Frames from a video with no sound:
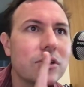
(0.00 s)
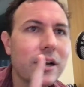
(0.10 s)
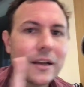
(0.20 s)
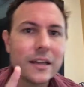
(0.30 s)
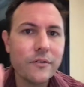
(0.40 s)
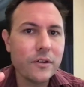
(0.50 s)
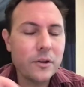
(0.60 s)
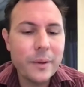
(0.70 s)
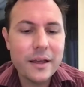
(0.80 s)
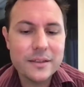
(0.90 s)
I'm going to give you a little
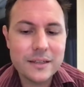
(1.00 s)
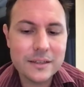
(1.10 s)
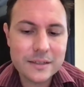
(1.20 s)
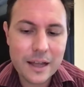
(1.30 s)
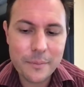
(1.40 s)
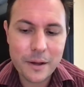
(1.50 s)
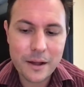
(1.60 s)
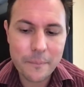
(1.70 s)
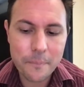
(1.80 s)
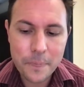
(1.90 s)
behind the scenes.
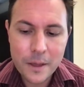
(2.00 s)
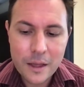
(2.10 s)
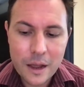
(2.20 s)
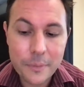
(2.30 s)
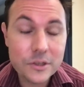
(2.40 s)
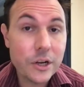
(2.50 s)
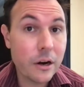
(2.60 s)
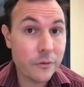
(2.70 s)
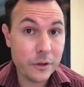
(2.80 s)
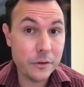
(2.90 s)
I'm the chair
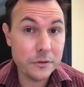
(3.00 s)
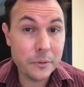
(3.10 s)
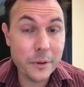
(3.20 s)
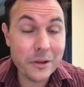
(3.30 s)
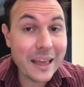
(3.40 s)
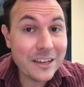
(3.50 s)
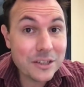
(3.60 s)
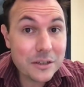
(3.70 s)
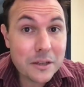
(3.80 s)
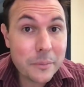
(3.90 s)
of Q's
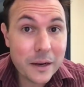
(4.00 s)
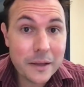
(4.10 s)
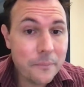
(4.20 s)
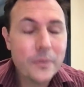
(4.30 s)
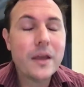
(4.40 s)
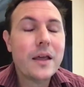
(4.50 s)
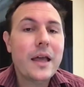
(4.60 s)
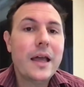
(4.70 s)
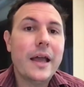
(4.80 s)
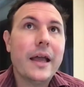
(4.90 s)
communication committee.
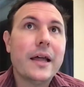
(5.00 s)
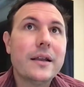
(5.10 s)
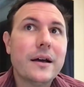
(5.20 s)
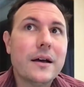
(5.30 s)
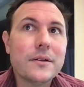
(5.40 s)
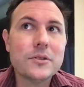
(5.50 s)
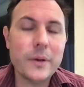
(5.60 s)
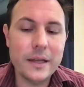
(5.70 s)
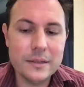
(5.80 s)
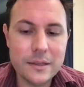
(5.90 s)
And so I
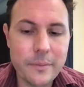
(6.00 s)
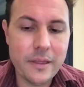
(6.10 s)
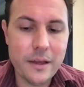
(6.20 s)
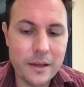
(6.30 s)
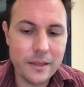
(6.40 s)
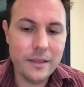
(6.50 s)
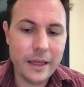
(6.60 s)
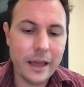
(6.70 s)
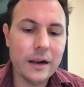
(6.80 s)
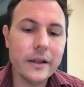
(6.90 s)
get some of the
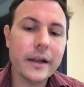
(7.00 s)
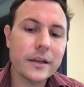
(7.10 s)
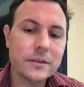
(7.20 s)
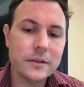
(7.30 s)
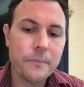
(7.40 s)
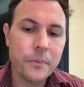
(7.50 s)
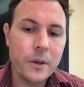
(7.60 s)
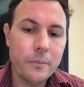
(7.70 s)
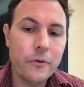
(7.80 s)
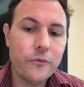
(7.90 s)
analytics.
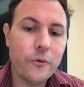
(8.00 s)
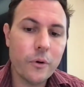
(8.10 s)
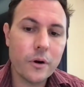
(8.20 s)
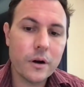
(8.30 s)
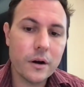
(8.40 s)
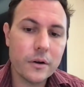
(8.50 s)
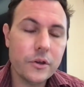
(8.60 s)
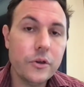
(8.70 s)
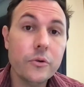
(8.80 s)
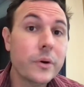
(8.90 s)
Before
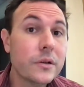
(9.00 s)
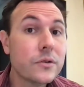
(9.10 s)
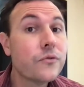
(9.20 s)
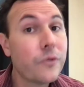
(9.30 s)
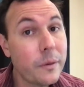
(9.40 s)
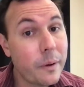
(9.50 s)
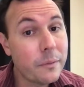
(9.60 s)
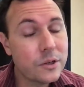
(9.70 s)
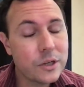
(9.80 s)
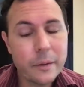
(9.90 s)
Q was free
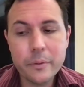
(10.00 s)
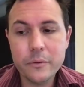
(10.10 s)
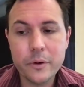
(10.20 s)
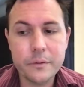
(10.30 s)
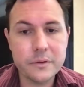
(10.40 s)
membership, when it was